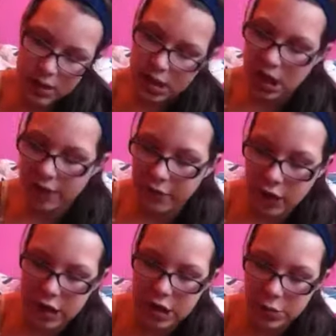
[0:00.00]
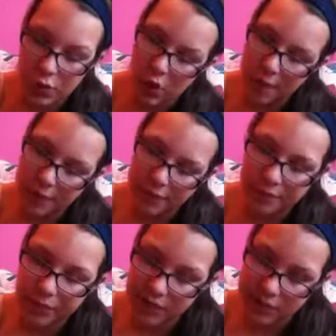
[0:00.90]
sorry for calling you grump.
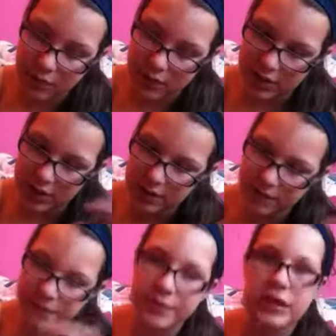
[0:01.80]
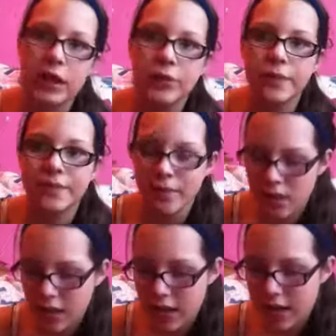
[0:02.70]
But this one is. So,
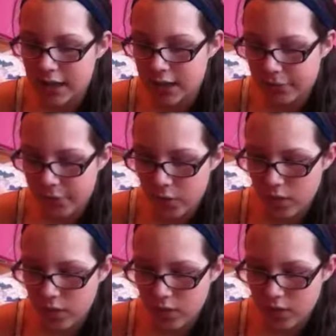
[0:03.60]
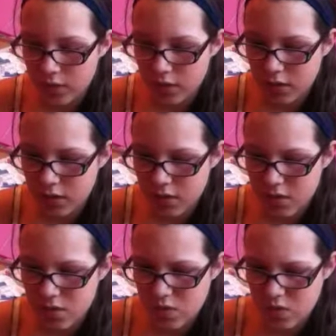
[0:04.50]
it's four,
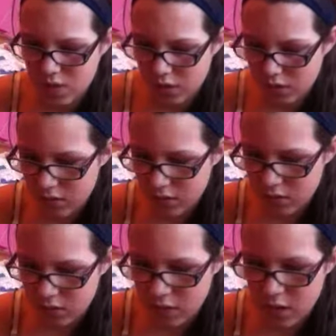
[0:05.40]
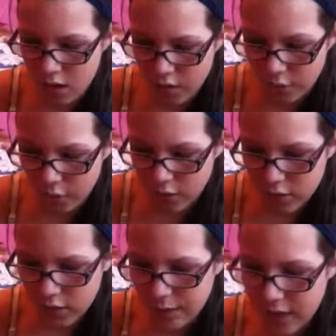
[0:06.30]
ooh, four
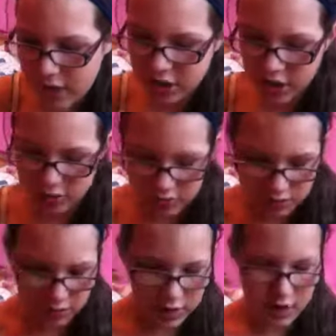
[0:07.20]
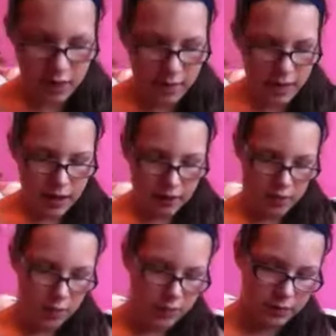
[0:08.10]
cream eyeshadows, which have
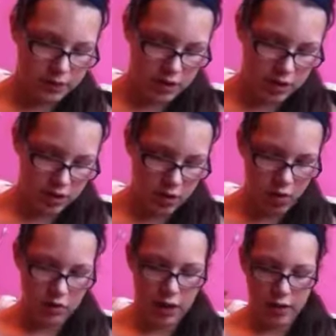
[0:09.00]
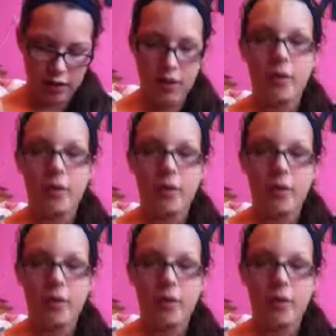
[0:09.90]
no pigmentation at all. Okay.